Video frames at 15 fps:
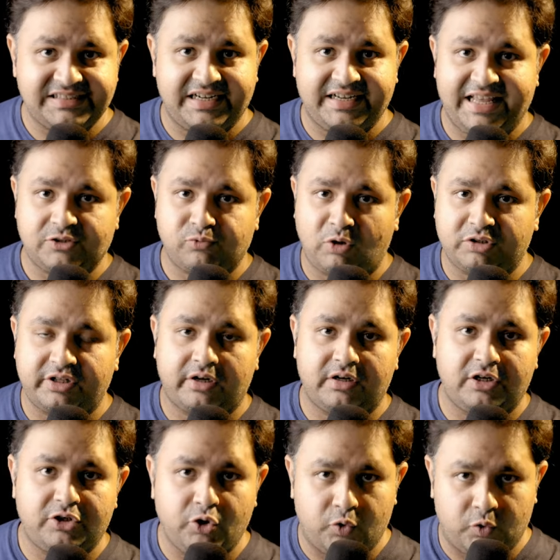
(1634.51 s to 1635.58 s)
And guess what they're
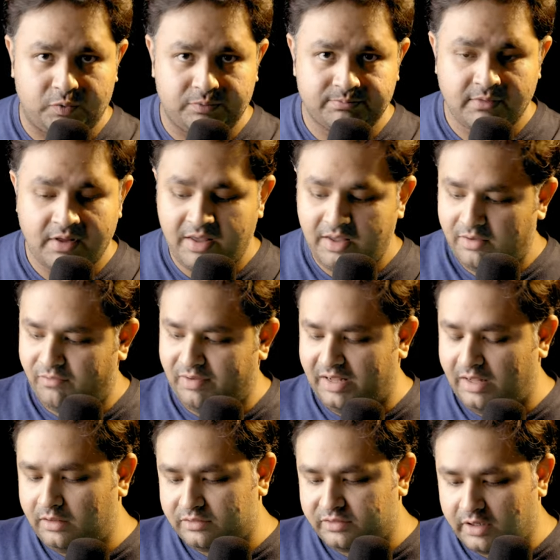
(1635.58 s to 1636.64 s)
going to do?
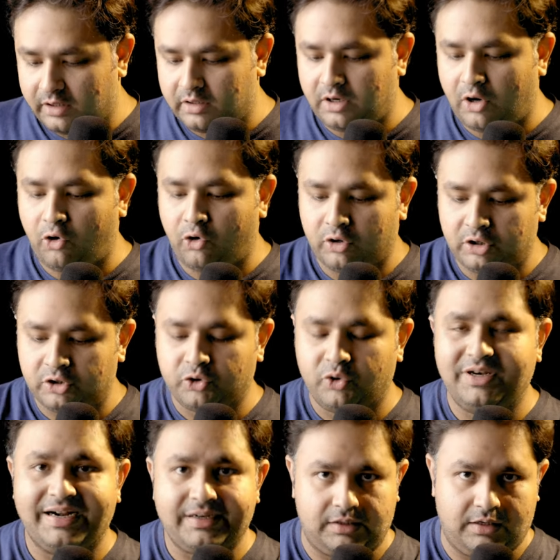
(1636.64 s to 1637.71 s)
Well, they're going to order too
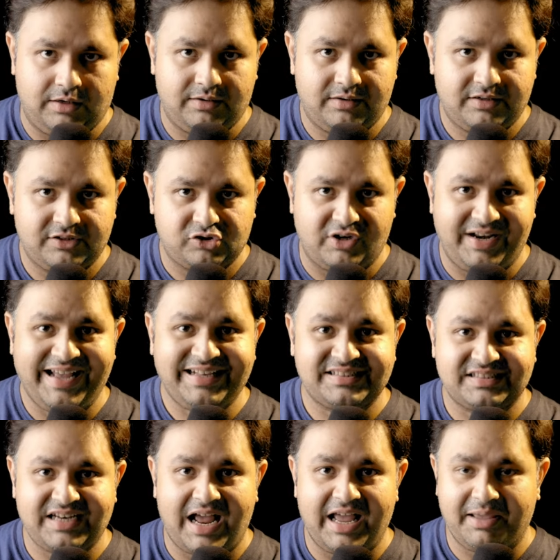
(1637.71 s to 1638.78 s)
little. So next
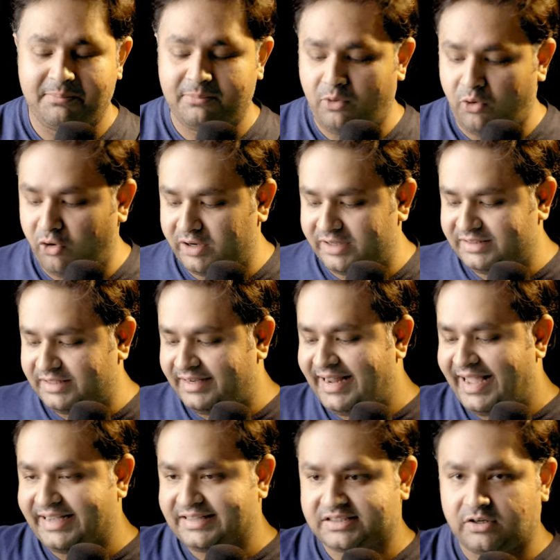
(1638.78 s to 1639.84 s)
time or in the
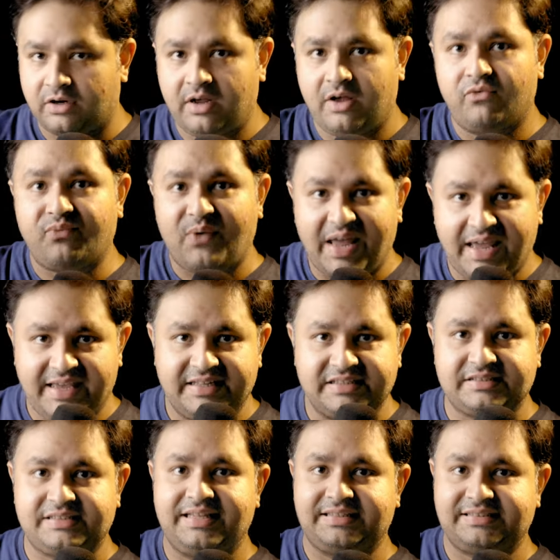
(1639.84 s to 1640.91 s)
next
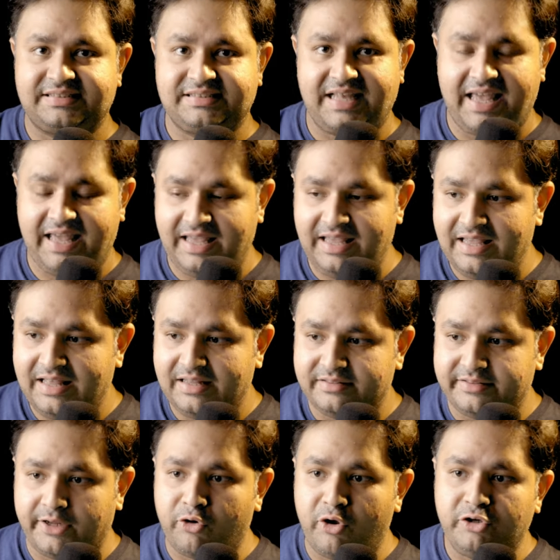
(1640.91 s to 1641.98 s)
phase, let's say,
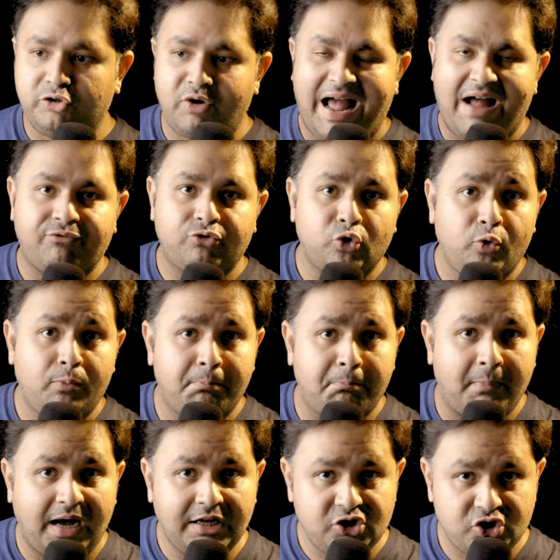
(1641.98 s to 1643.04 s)
they're going to have too
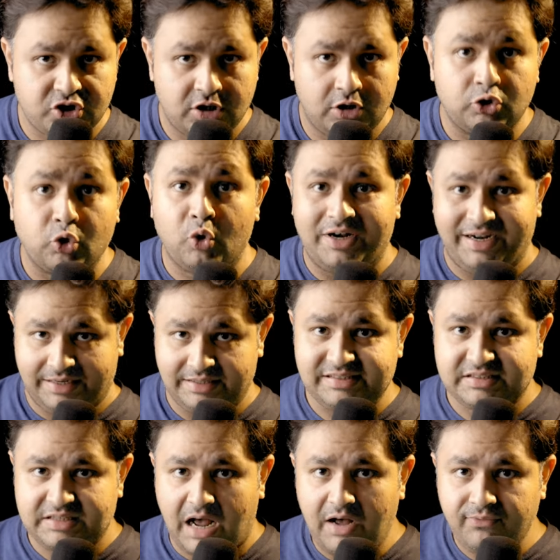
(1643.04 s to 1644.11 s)
much, too little
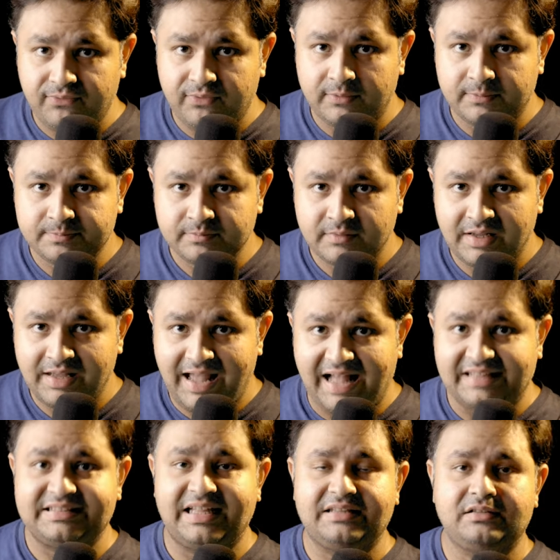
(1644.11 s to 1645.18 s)
stuff,
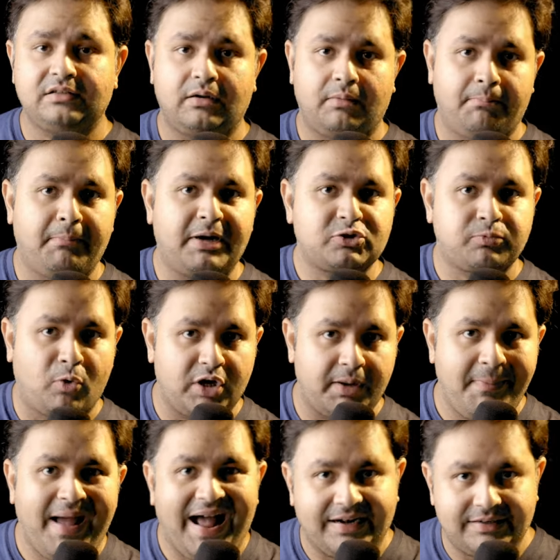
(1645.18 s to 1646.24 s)
and then much more
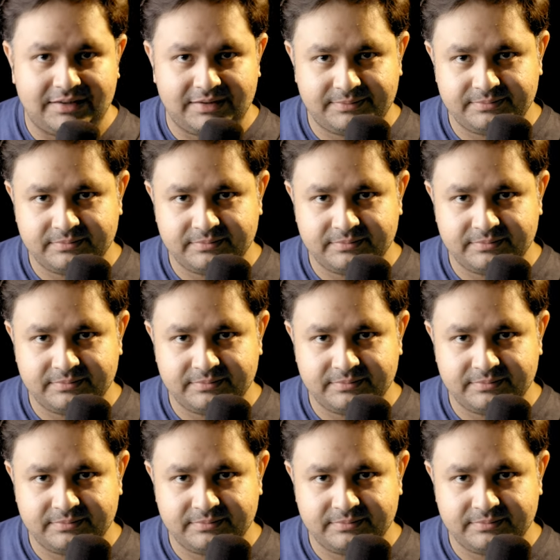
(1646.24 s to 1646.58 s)
demand.